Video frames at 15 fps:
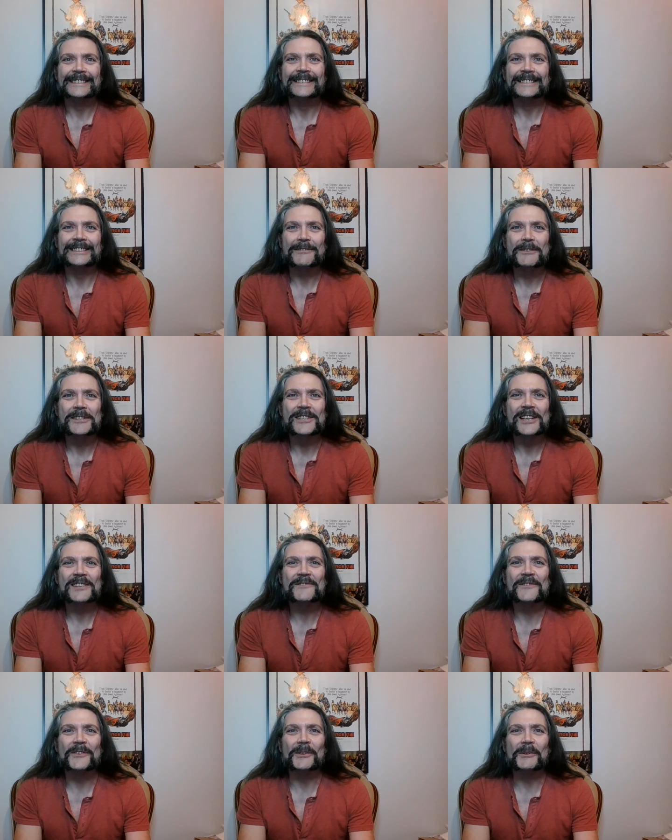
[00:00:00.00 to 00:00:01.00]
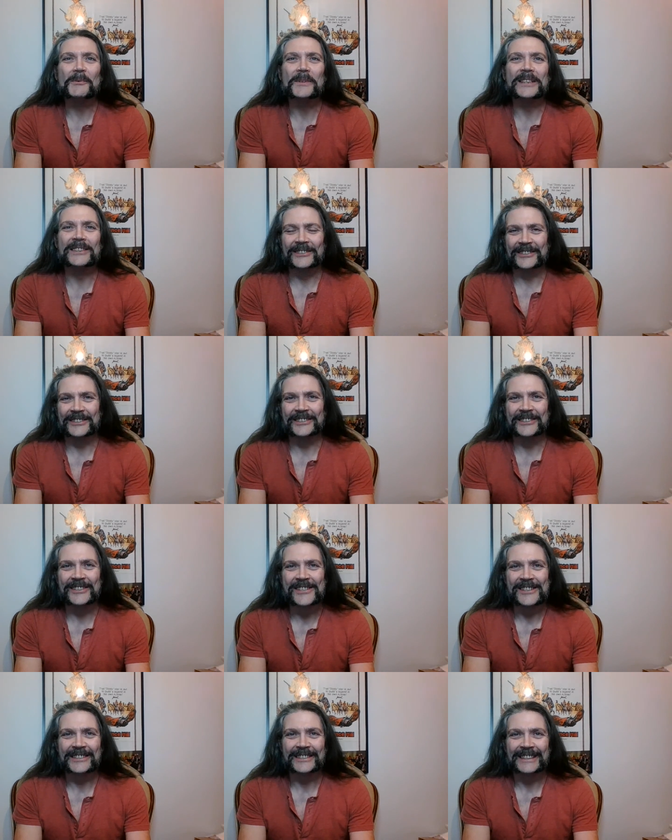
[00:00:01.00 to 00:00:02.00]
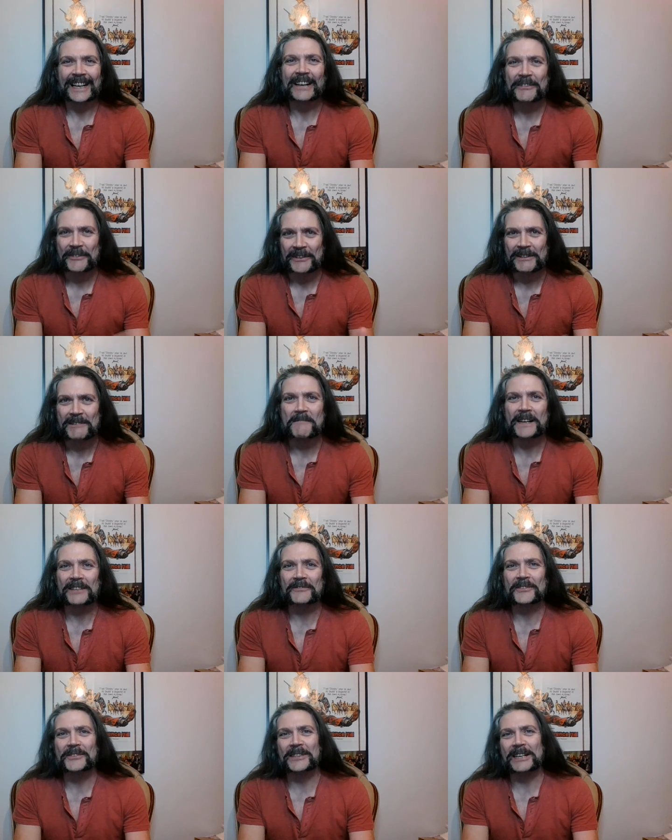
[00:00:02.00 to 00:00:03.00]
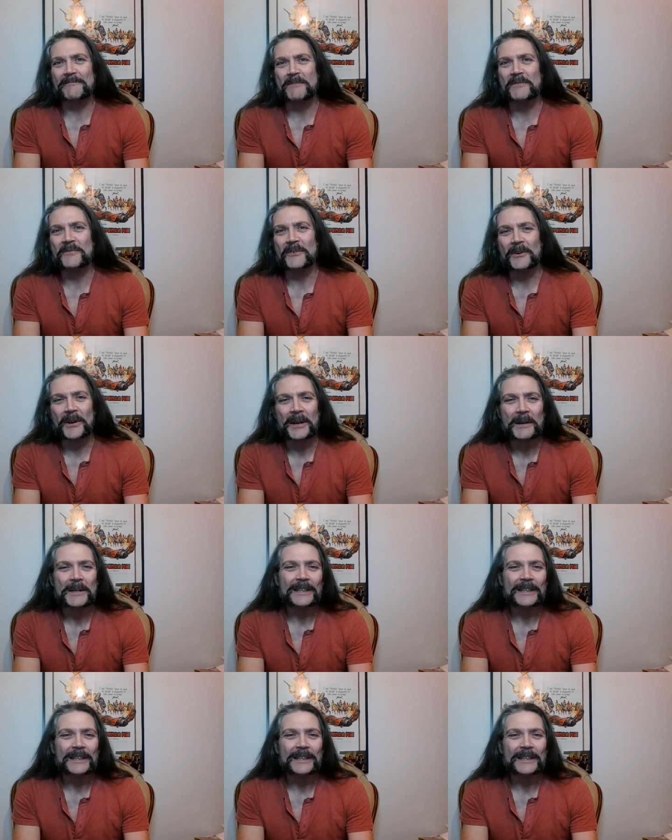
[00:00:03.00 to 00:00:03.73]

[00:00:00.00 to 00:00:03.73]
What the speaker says: They were just following orders. I think you might have heard that before.